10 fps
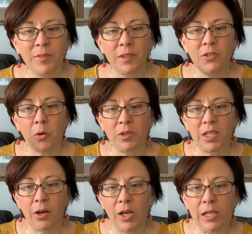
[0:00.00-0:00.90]
so
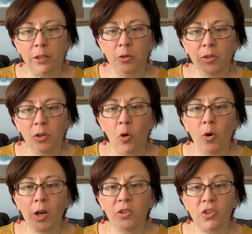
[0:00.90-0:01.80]
dairy, gluten,
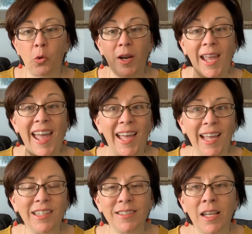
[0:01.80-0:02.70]
corn, soy,
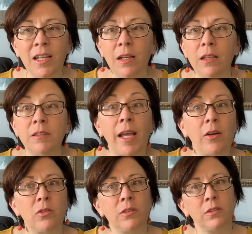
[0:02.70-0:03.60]
eggs. Now,
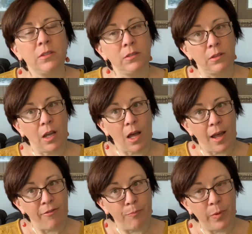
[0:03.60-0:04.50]

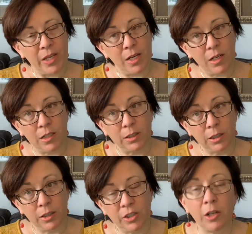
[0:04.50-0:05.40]
I've been
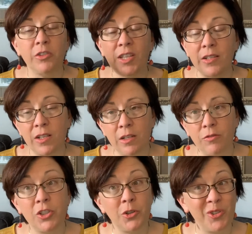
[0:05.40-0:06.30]
allergic or sensitive
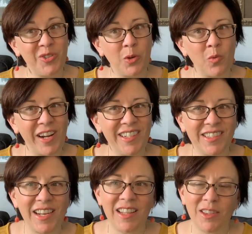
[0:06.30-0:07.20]
to the whites,
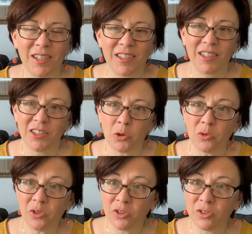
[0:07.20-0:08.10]
not the
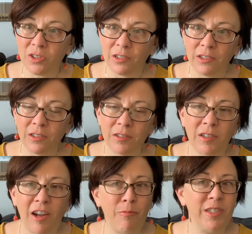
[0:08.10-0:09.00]
yolks.
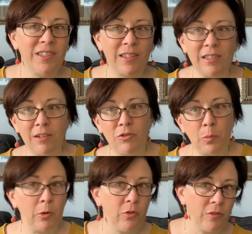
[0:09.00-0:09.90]
Been sensitive to
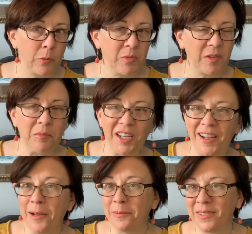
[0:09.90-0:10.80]
both of them sometimes.
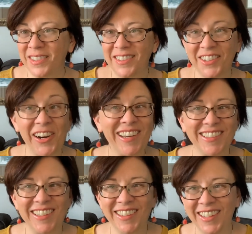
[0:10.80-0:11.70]
It's
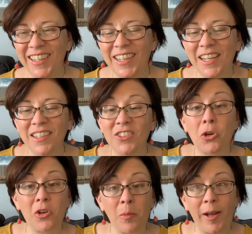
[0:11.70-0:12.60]
crazy. So
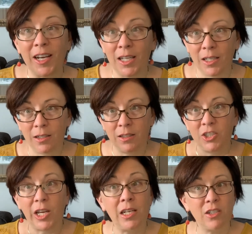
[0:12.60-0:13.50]
your body
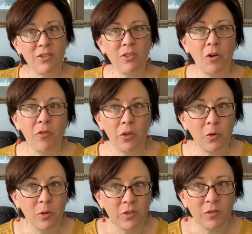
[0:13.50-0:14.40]
changes over the
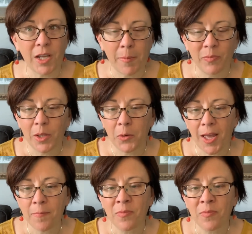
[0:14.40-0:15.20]
course of time. Okay.